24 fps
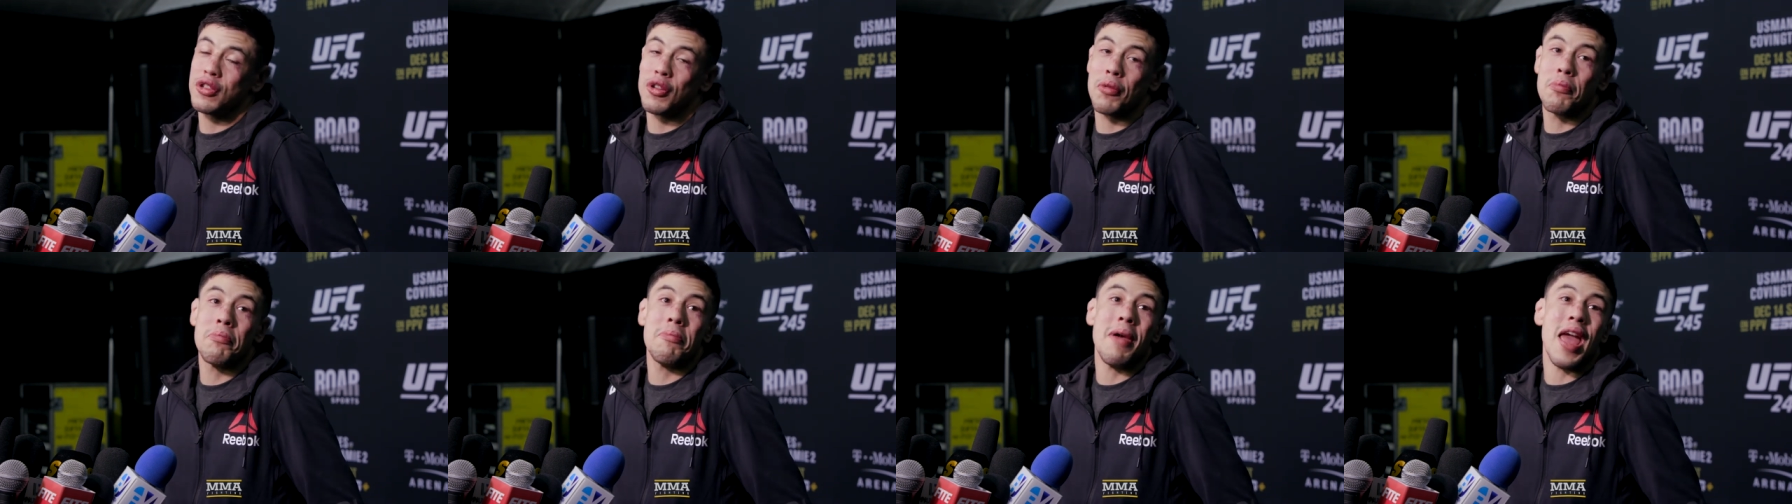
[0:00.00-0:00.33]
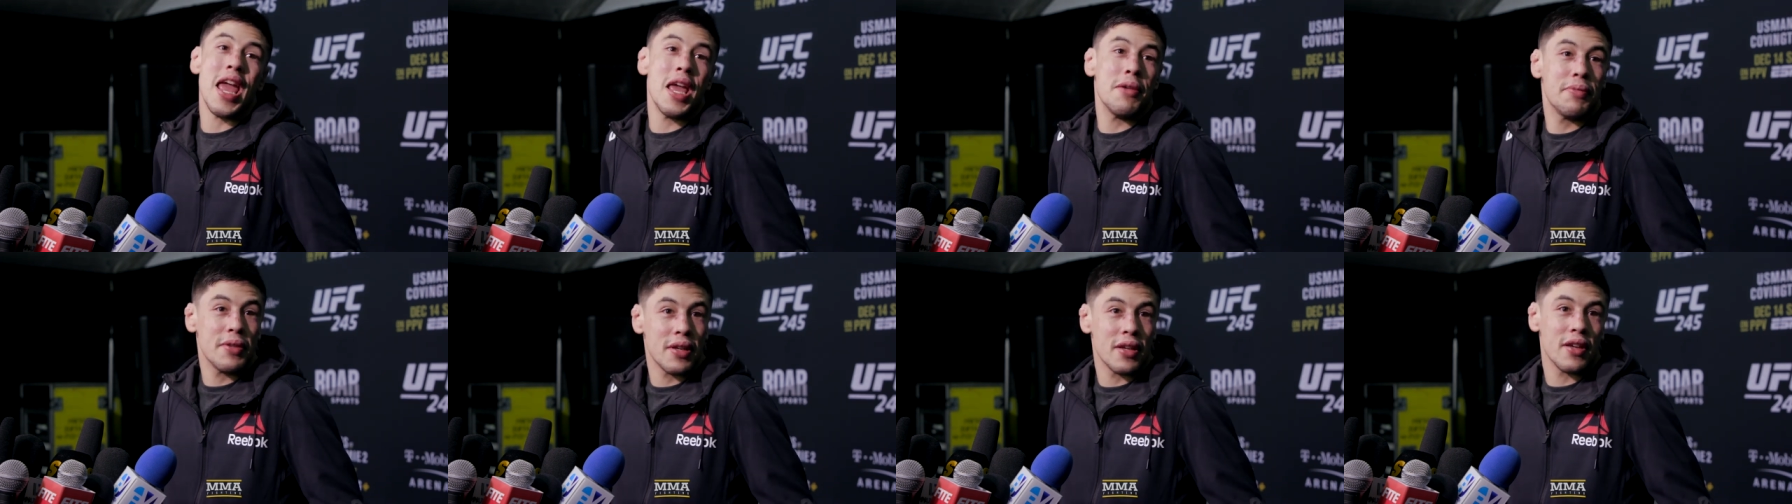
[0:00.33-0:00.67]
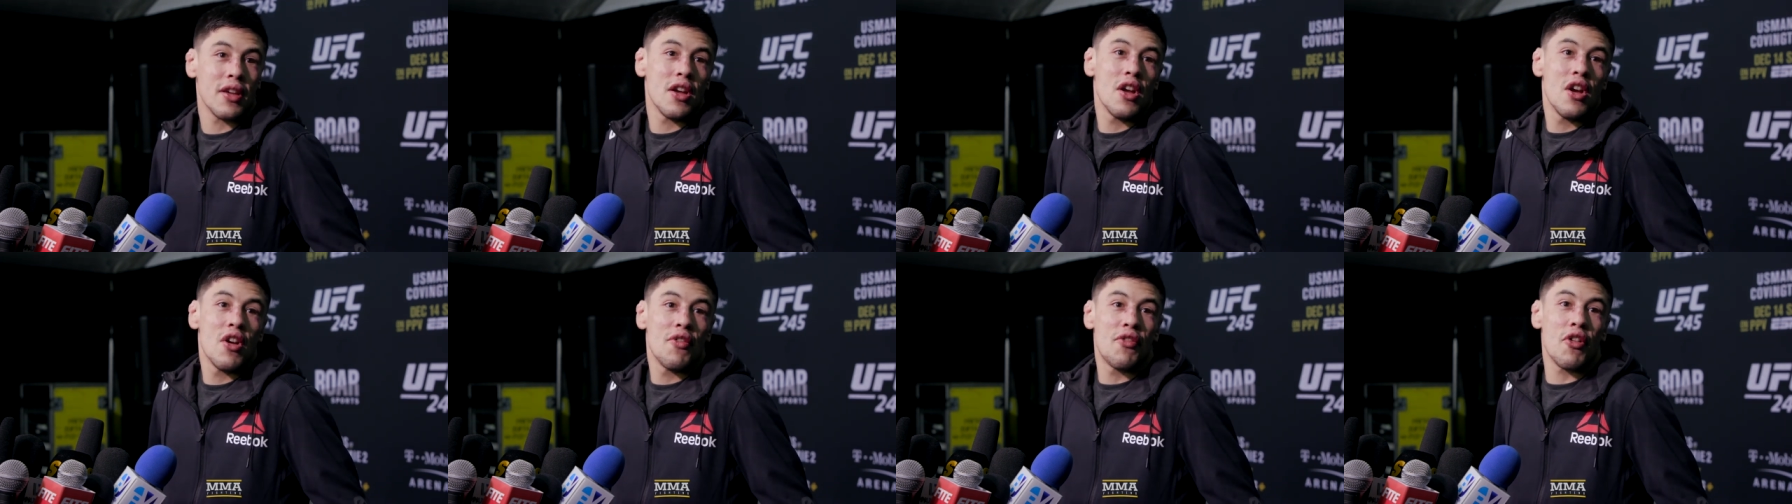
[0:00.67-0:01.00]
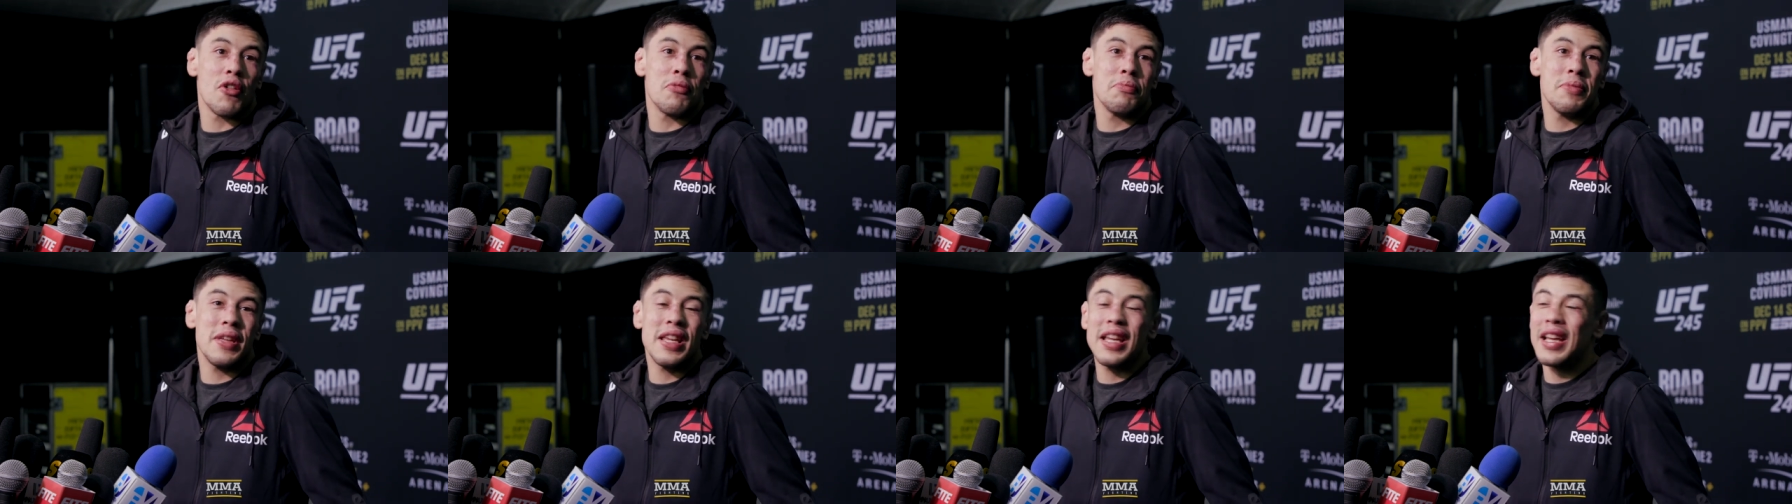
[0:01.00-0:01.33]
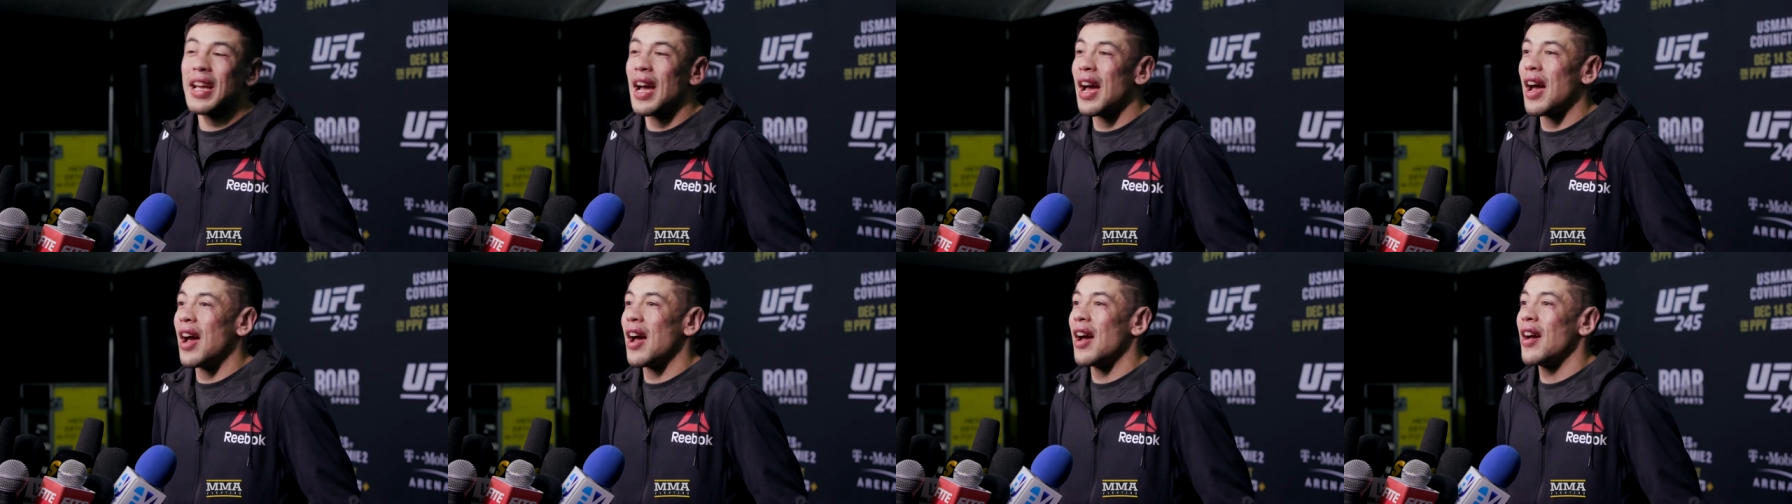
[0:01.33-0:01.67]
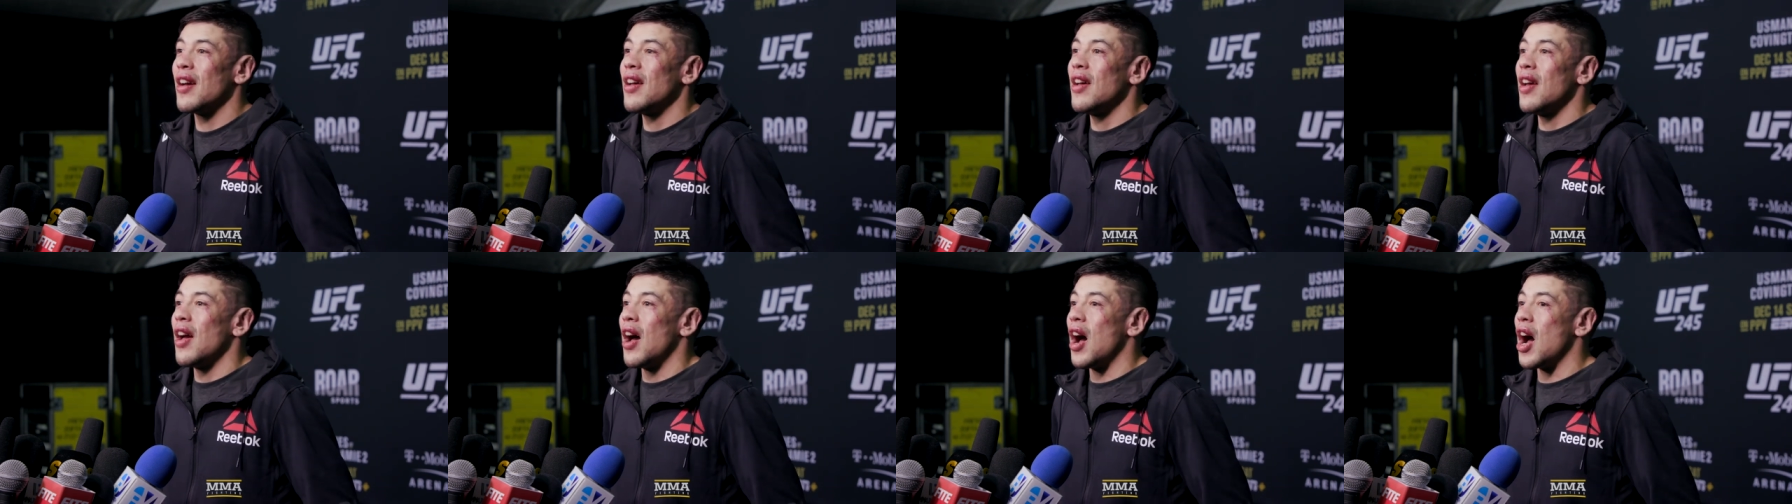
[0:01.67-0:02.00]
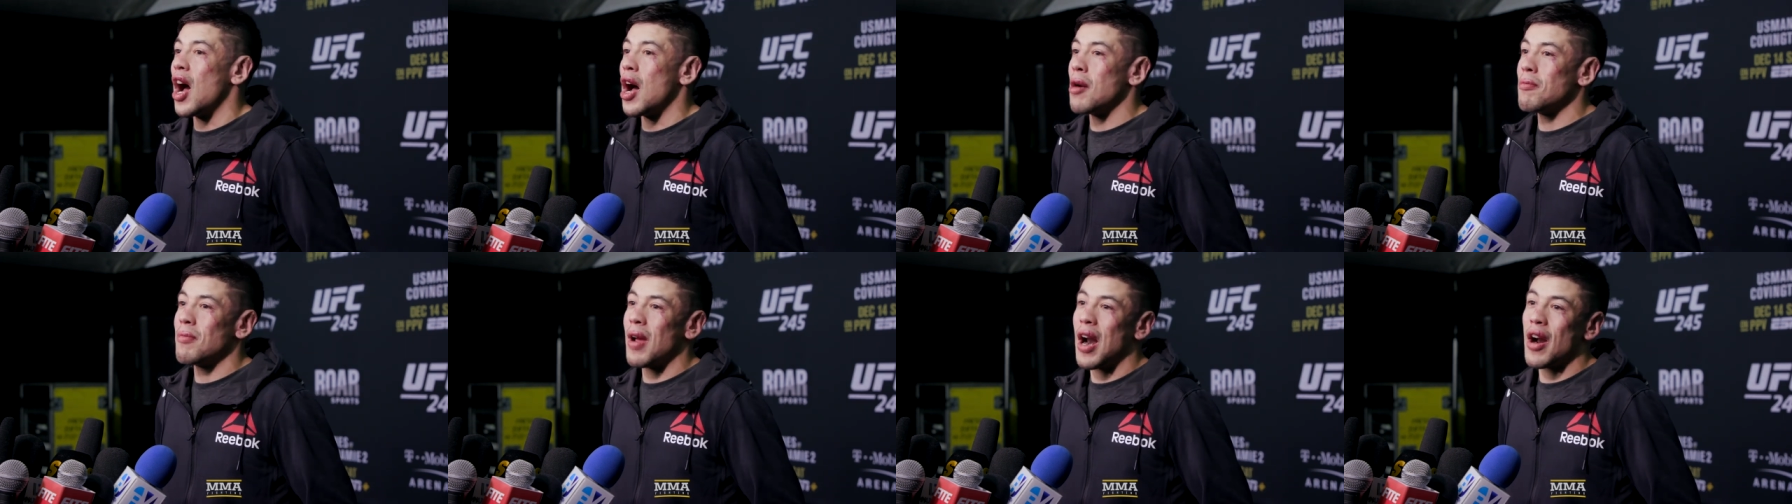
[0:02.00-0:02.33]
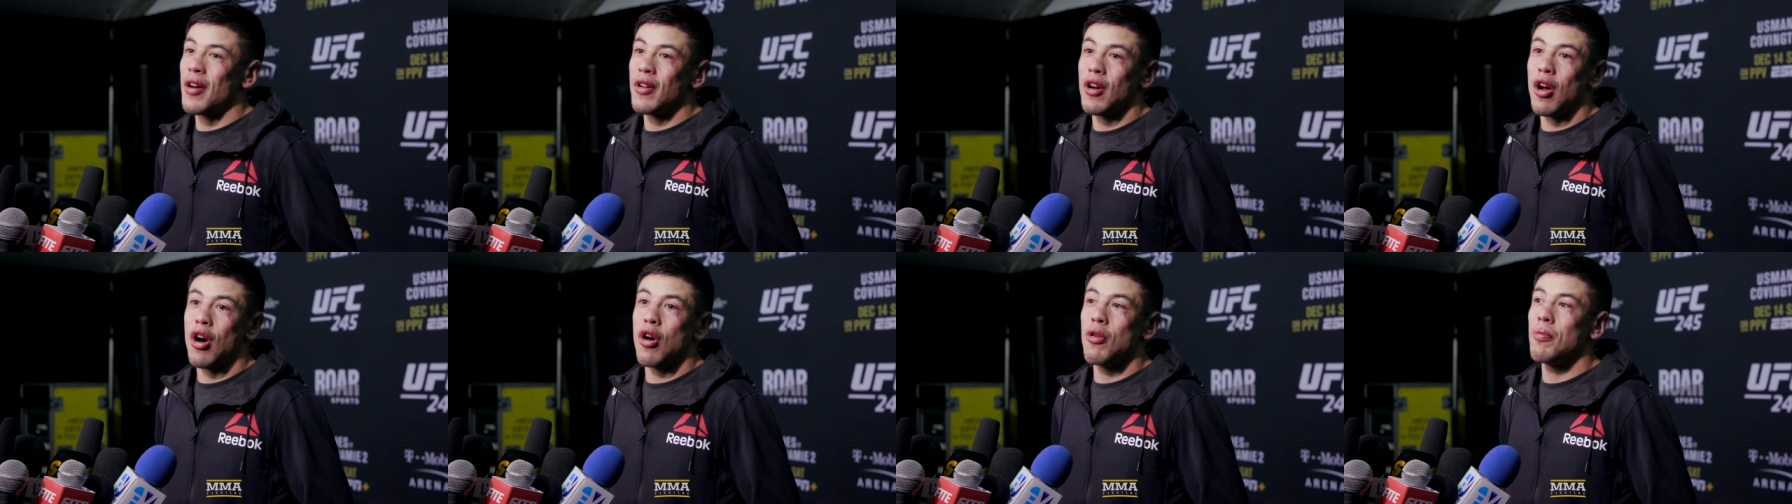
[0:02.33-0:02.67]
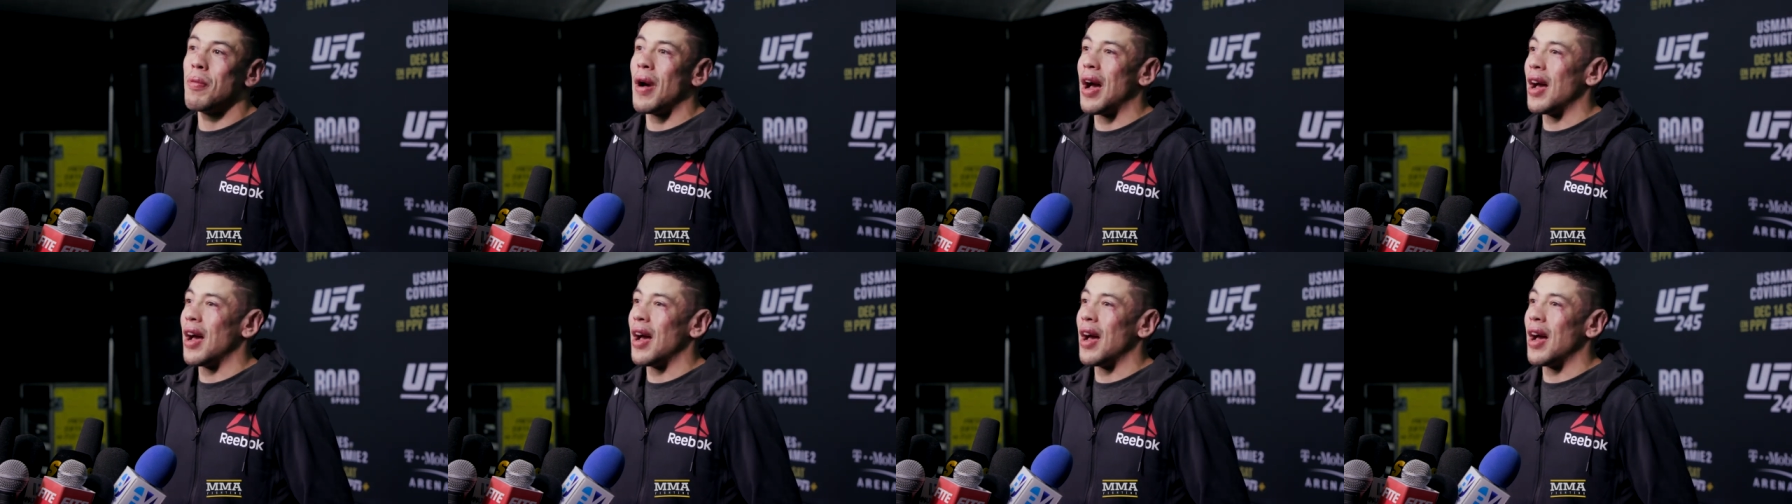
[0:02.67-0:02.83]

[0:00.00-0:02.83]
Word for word: So maybe Formiga, um, I don't know.